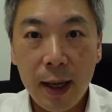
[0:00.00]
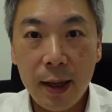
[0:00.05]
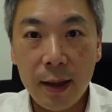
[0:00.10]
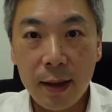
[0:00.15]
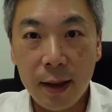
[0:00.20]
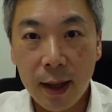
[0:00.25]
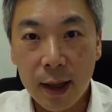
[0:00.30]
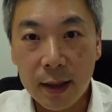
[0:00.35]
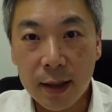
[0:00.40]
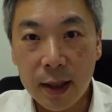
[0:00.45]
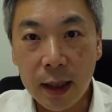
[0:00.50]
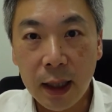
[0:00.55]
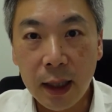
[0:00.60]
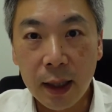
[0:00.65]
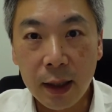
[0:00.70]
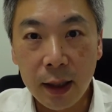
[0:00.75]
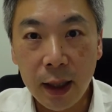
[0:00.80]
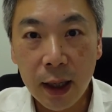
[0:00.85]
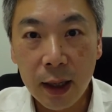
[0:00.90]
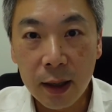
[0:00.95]
their senior
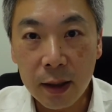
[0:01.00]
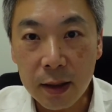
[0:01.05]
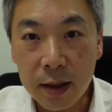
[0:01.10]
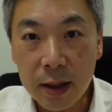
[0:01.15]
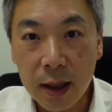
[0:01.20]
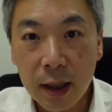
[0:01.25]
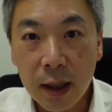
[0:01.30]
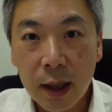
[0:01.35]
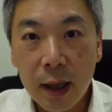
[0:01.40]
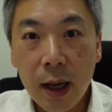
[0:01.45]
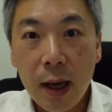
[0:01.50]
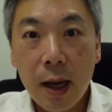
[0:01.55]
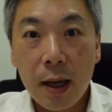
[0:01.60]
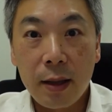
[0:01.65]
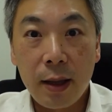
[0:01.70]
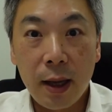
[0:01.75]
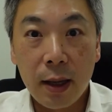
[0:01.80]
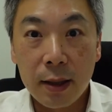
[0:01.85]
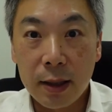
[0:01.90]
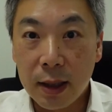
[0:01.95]
years,
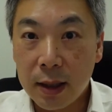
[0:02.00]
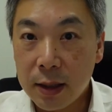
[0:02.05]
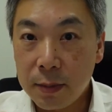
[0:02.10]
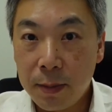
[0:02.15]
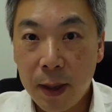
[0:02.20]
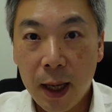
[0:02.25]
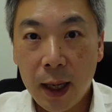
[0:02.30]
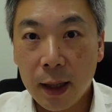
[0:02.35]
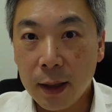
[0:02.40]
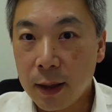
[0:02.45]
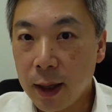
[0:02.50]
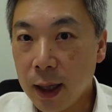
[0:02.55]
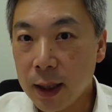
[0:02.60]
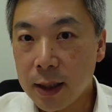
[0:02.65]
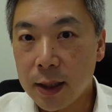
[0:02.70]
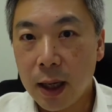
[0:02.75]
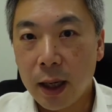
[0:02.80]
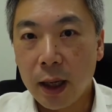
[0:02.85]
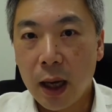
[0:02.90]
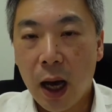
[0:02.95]
they're displaying things
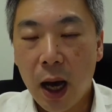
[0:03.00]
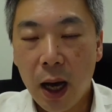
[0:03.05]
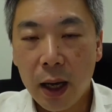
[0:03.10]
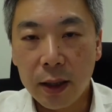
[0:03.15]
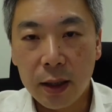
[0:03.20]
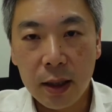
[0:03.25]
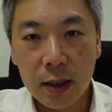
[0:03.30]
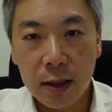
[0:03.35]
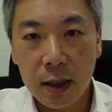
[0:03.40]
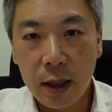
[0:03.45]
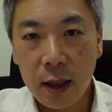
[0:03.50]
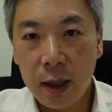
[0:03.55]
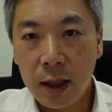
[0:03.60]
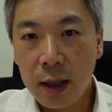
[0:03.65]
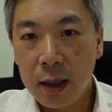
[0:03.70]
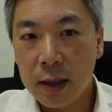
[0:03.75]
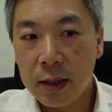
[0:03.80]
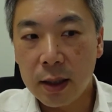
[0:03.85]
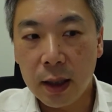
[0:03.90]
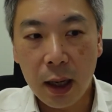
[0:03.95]
like heart
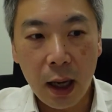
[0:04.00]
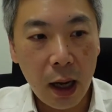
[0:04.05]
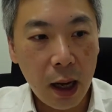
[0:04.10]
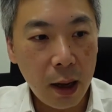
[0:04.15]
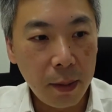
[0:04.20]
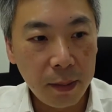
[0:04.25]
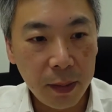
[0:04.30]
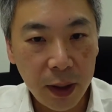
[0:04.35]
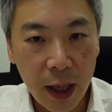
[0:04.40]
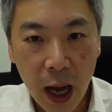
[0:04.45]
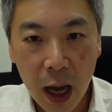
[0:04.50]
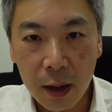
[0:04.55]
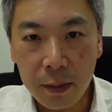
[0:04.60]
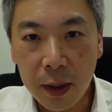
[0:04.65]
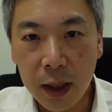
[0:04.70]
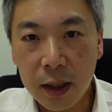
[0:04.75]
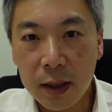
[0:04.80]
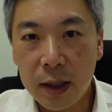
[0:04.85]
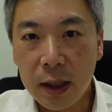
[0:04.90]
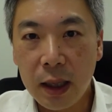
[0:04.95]
disease,
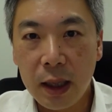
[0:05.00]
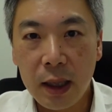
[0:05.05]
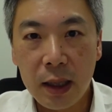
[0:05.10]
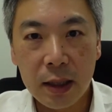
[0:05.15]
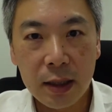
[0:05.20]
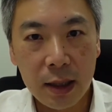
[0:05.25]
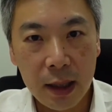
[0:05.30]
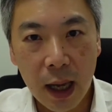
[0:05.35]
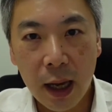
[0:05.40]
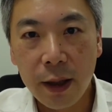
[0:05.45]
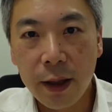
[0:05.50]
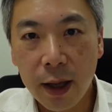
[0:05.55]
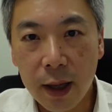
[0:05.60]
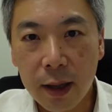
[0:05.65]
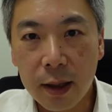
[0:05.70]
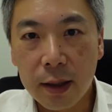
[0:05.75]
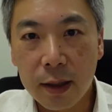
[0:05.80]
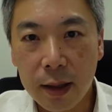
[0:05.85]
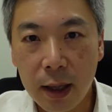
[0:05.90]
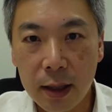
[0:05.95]
diabetes, and other
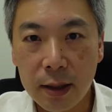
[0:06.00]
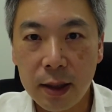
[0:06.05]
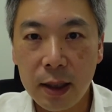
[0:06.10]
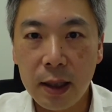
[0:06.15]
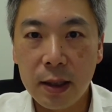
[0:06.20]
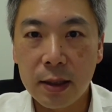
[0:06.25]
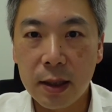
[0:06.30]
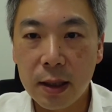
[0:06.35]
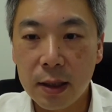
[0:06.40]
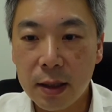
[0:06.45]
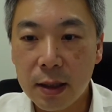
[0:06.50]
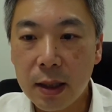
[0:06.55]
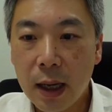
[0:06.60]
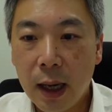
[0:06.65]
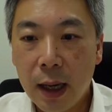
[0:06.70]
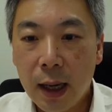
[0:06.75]
diseases.